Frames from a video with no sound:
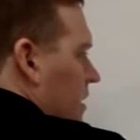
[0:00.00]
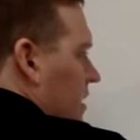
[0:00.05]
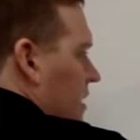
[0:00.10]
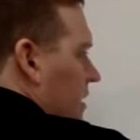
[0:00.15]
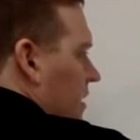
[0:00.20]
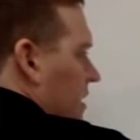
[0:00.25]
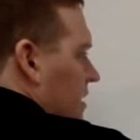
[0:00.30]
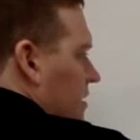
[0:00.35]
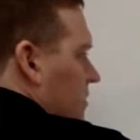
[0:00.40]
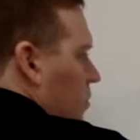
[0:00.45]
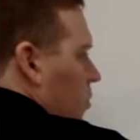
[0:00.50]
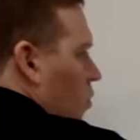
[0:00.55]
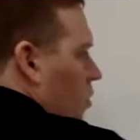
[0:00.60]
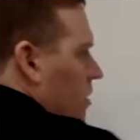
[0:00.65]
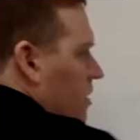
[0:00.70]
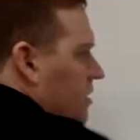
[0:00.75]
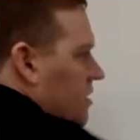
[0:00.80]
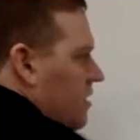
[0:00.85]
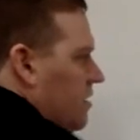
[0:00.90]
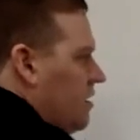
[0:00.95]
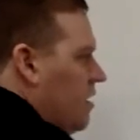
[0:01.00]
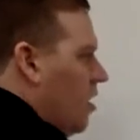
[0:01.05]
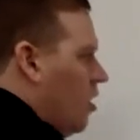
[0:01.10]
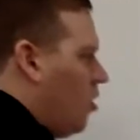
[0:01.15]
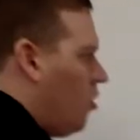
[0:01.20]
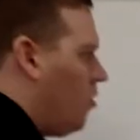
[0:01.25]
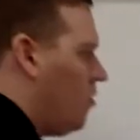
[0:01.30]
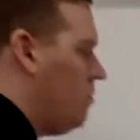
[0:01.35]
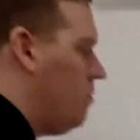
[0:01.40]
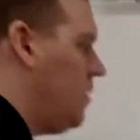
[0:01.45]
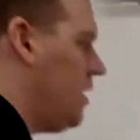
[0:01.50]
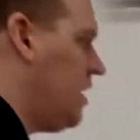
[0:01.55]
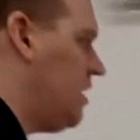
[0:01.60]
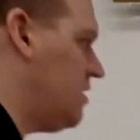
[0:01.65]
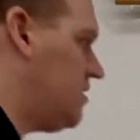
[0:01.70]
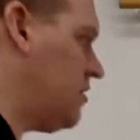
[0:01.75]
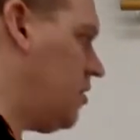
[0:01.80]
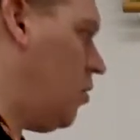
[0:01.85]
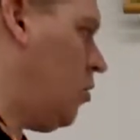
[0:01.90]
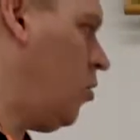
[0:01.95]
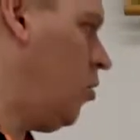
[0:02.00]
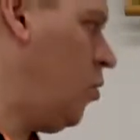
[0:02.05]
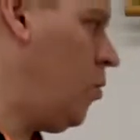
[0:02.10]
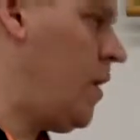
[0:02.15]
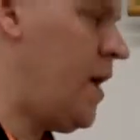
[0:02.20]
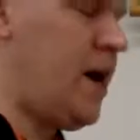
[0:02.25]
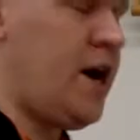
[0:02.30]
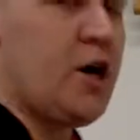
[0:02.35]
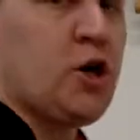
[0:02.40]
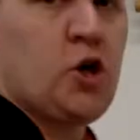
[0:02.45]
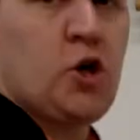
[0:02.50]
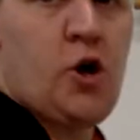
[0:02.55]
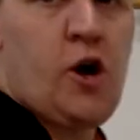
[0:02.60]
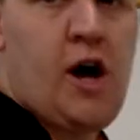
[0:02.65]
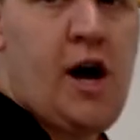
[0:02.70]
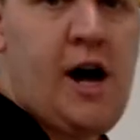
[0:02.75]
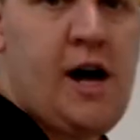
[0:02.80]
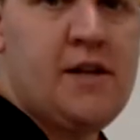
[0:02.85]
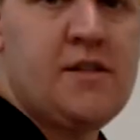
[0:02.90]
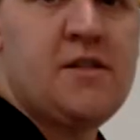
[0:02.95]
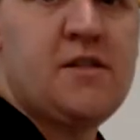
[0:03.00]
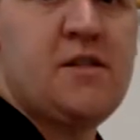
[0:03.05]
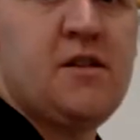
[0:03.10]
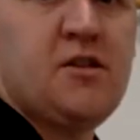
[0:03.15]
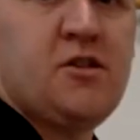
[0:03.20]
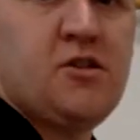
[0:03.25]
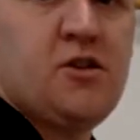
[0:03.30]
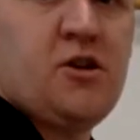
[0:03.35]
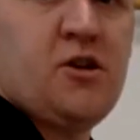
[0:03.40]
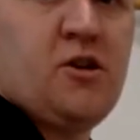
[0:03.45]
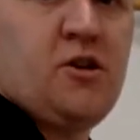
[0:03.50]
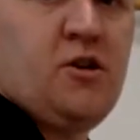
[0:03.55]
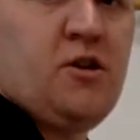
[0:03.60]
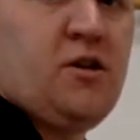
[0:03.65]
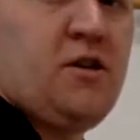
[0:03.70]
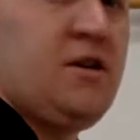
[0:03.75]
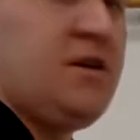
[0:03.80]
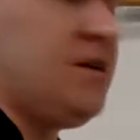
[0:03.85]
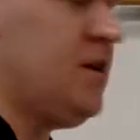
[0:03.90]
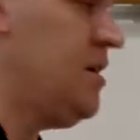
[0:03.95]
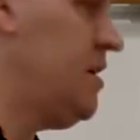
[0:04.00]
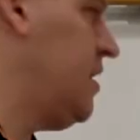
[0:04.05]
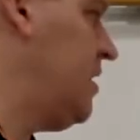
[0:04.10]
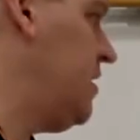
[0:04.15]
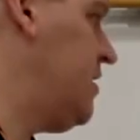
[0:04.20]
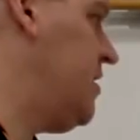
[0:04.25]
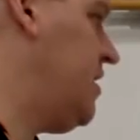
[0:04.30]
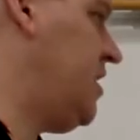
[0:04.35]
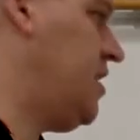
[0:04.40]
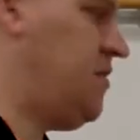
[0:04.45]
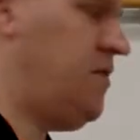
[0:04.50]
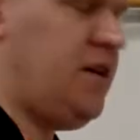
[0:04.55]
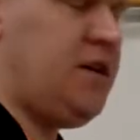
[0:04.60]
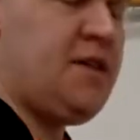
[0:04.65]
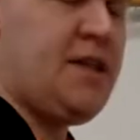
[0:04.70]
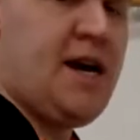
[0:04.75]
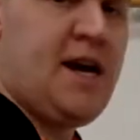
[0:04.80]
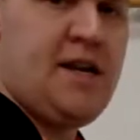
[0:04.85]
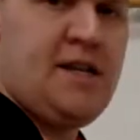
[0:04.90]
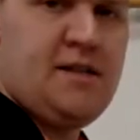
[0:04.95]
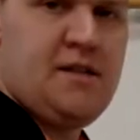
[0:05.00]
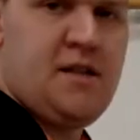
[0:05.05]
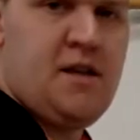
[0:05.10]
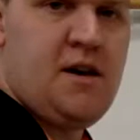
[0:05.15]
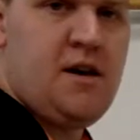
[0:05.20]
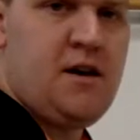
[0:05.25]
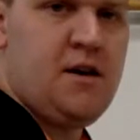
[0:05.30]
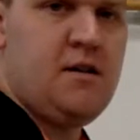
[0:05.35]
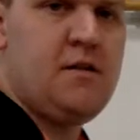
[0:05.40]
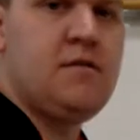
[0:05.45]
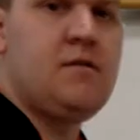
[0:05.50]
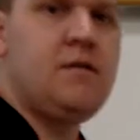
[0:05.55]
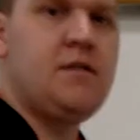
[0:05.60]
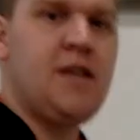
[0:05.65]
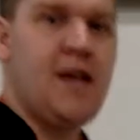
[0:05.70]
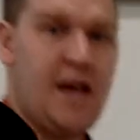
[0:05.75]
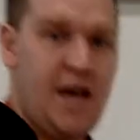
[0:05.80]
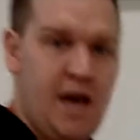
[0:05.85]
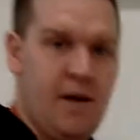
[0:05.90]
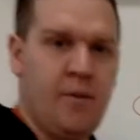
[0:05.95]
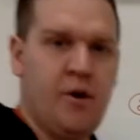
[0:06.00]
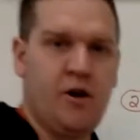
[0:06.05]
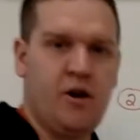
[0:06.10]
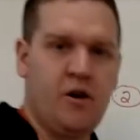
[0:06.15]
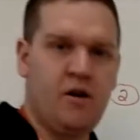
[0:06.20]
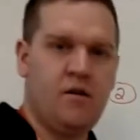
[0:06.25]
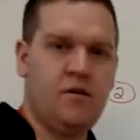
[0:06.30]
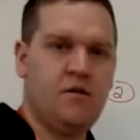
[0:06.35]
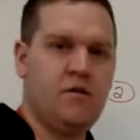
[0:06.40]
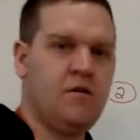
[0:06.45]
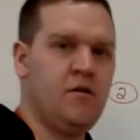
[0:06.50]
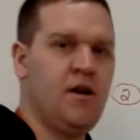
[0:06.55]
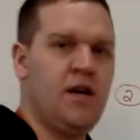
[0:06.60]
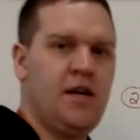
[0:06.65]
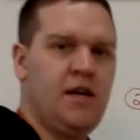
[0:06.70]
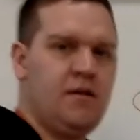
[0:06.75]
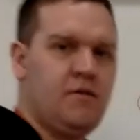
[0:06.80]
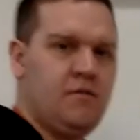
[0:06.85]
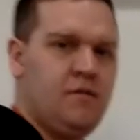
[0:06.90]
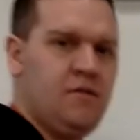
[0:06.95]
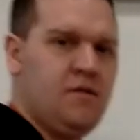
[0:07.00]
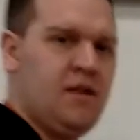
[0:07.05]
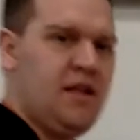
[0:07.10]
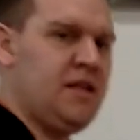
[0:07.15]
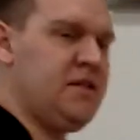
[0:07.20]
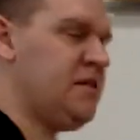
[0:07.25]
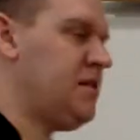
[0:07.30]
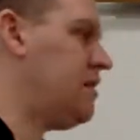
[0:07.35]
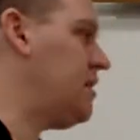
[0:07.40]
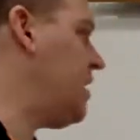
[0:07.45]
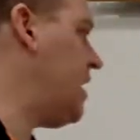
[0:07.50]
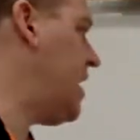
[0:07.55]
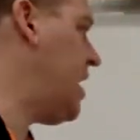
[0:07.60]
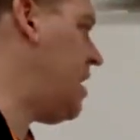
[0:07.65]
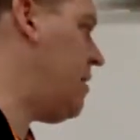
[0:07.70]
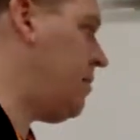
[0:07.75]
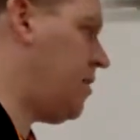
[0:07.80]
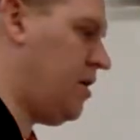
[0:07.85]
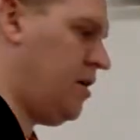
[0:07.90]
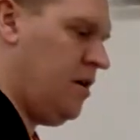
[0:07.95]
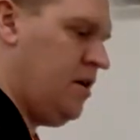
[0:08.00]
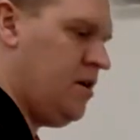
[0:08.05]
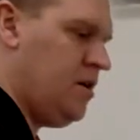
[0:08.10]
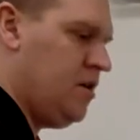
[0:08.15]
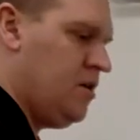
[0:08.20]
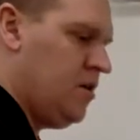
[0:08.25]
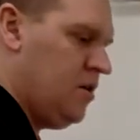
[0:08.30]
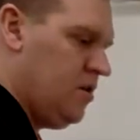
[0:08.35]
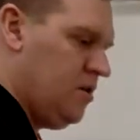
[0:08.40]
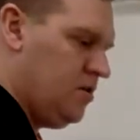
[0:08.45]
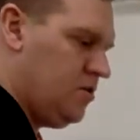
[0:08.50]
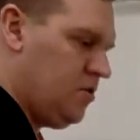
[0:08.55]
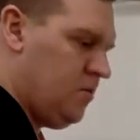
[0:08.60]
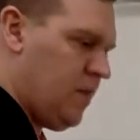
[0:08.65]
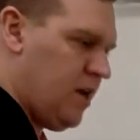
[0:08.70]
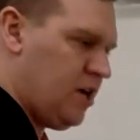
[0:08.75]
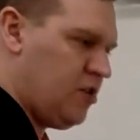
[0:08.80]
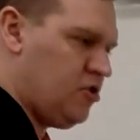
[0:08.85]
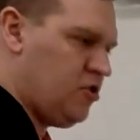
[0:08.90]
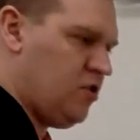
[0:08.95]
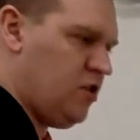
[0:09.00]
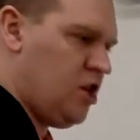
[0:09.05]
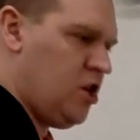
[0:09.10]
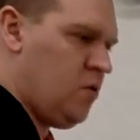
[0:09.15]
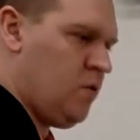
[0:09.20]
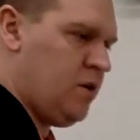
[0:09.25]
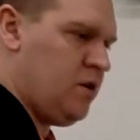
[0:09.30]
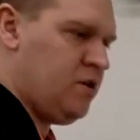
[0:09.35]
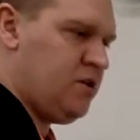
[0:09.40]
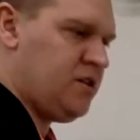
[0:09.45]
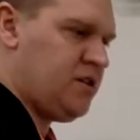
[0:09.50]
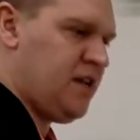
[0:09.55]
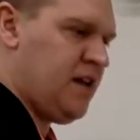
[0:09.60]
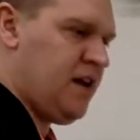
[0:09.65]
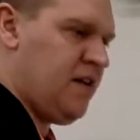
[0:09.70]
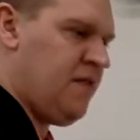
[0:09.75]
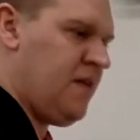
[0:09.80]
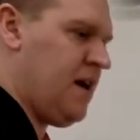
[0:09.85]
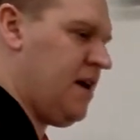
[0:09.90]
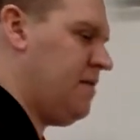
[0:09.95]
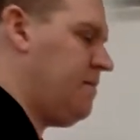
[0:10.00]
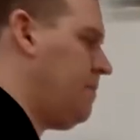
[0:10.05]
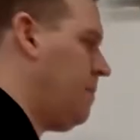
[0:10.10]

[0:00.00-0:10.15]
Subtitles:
Now that's important to know, because the whole way across the circle, 6 feet, that is the diameter, right? That's the diameter. So make sure that you understand that.